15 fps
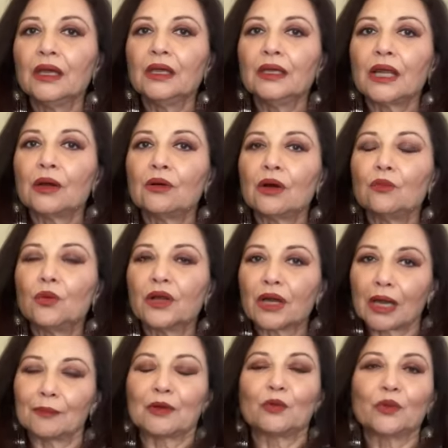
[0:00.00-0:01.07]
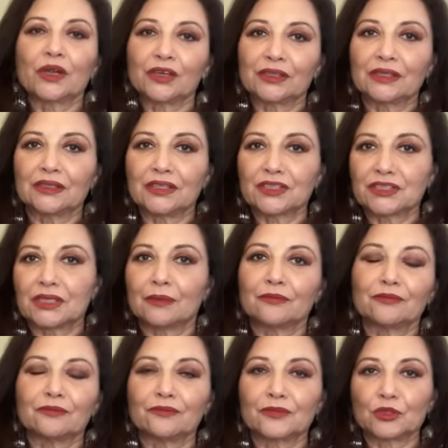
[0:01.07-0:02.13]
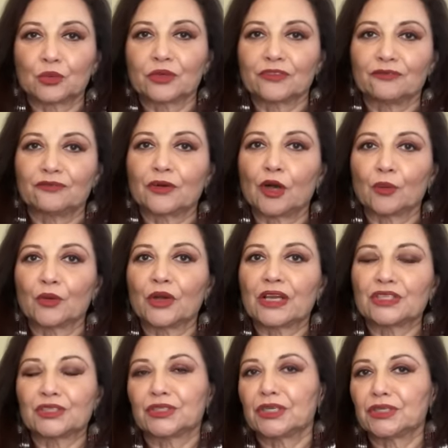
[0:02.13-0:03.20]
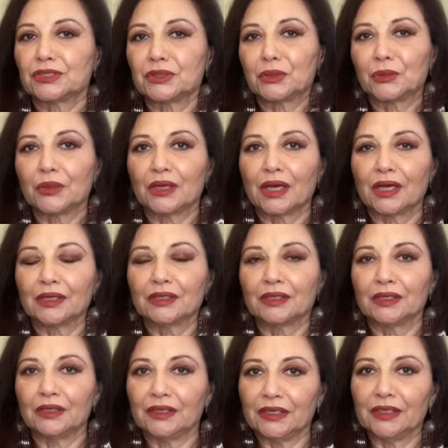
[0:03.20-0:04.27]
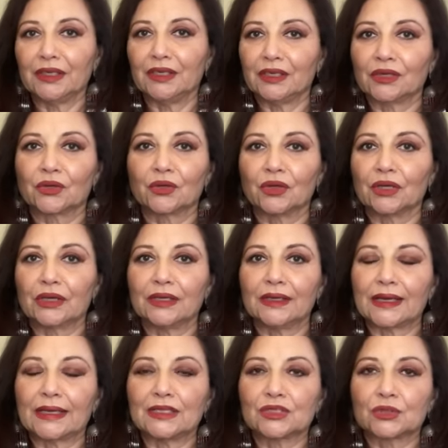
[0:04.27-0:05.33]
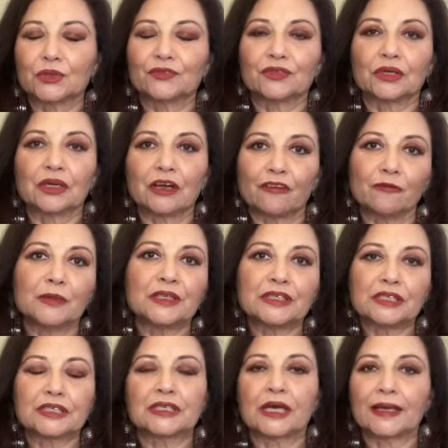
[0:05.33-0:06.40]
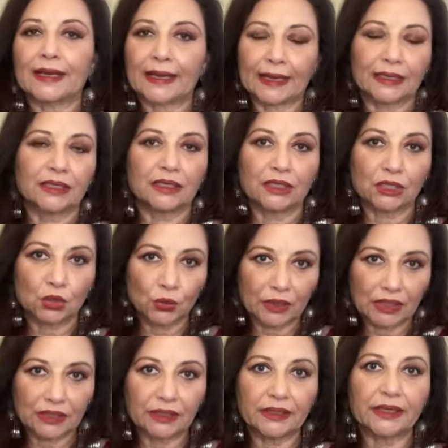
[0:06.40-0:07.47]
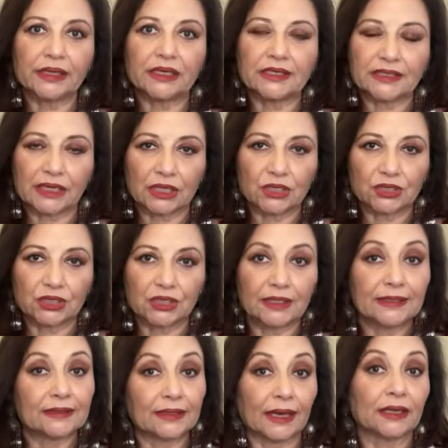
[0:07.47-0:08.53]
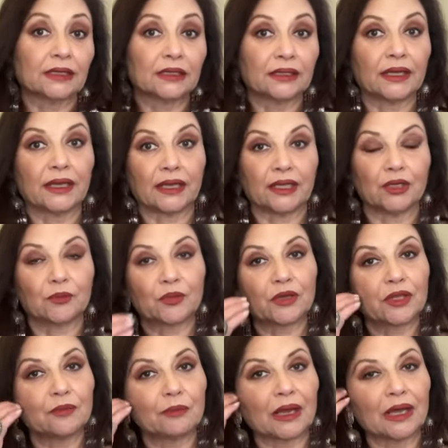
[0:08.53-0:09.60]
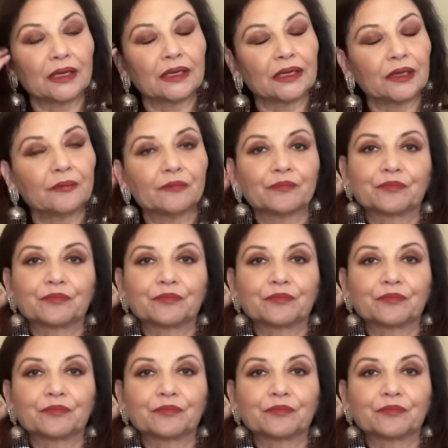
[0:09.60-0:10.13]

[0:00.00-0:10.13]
Now, aware, I'm aware that there's some sort of farmer agitation going on uh, in India currently, and so if the government does not handle it quickly and intelligently, that could end pretty badly.